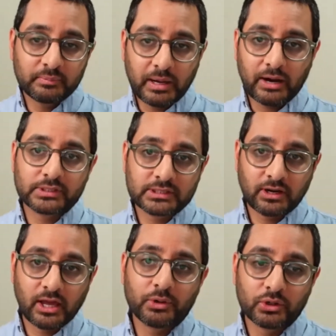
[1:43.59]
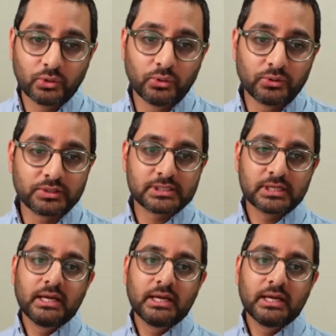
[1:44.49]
Paris Climate Accords.